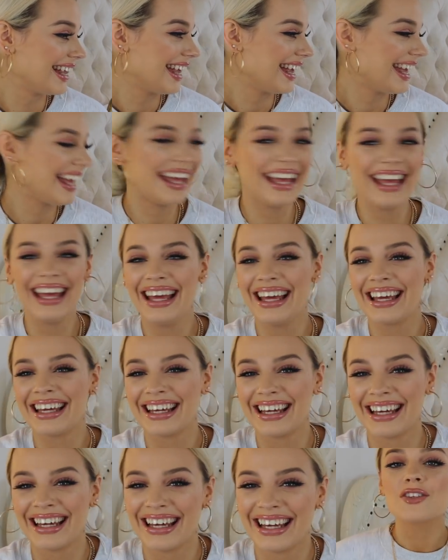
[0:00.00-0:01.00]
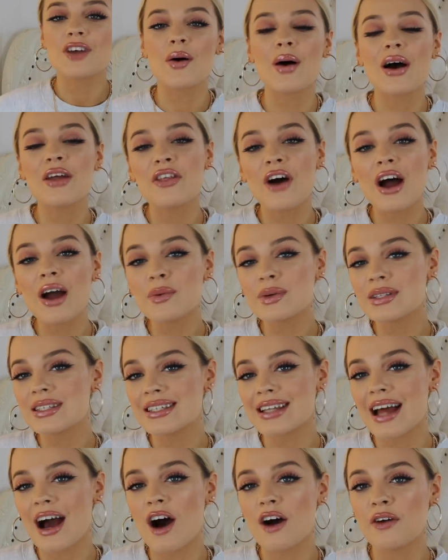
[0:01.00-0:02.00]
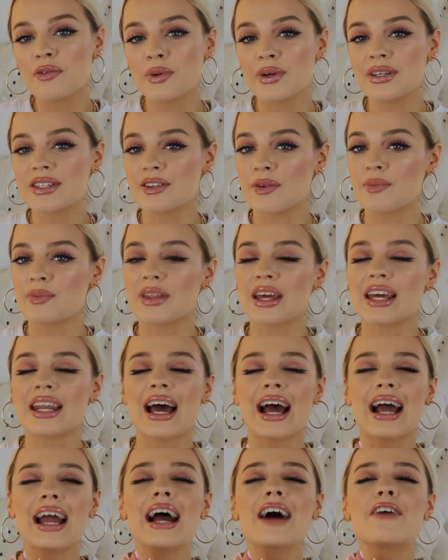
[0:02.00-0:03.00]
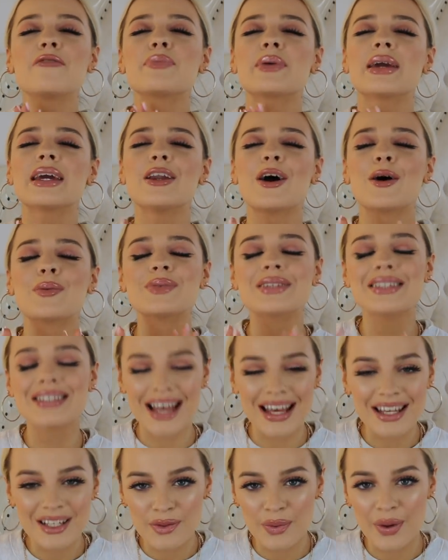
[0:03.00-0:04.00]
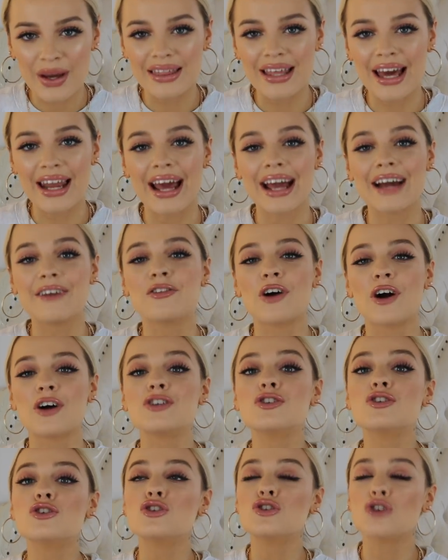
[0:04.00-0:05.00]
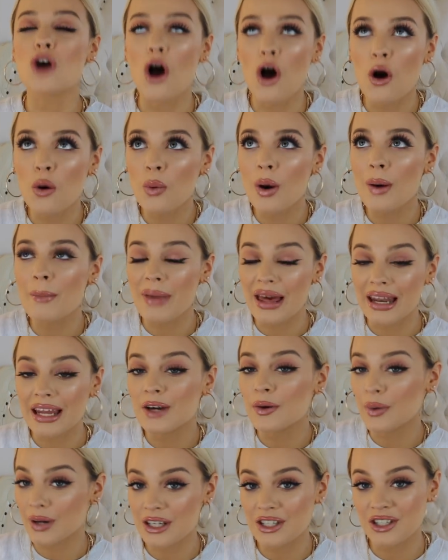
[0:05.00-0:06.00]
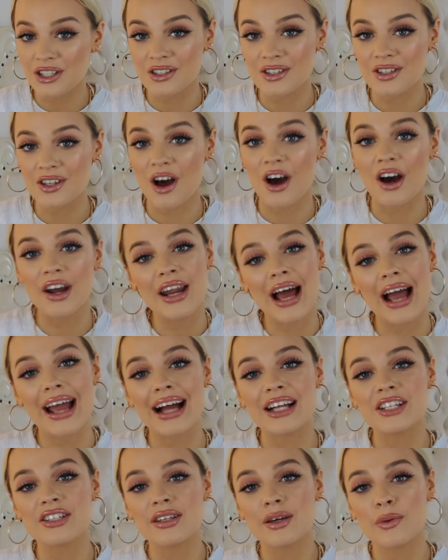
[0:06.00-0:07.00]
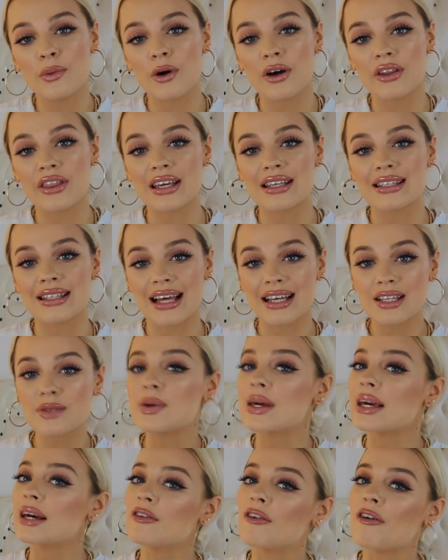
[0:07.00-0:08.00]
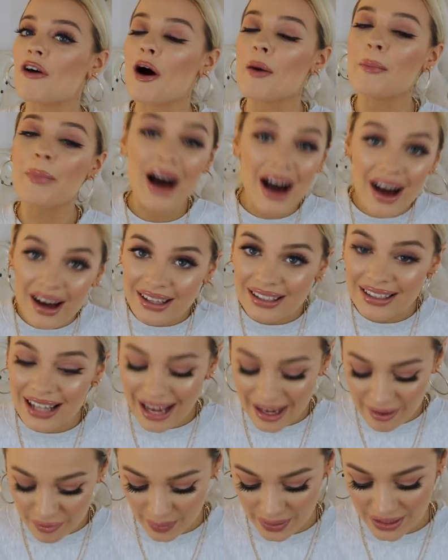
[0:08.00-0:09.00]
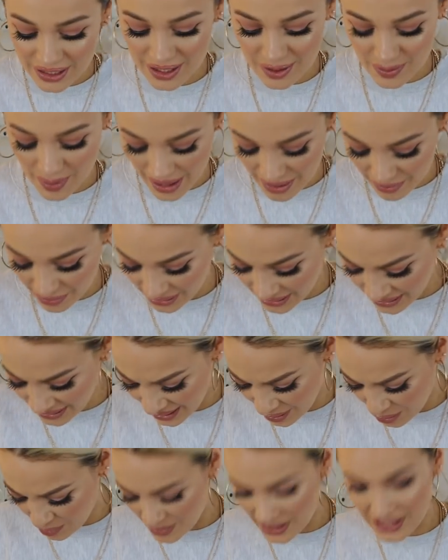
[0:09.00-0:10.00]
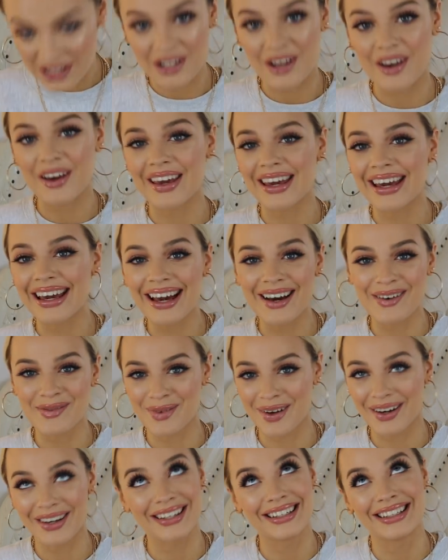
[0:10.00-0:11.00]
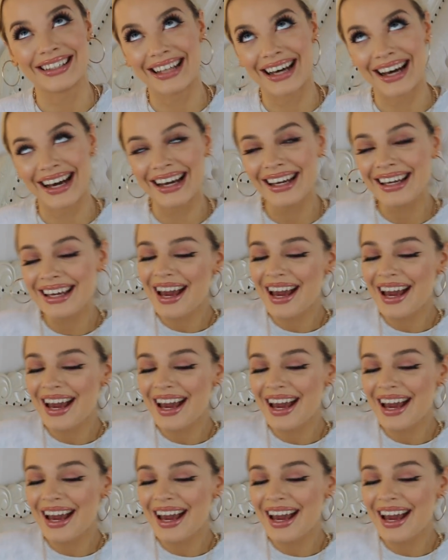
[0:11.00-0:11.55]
So I thought I would start off with something I have been obsessed with and I have got so many questions on. I actually wore these last week for Park Life, which is why they're a little bit dirty, I'm not gonna lie.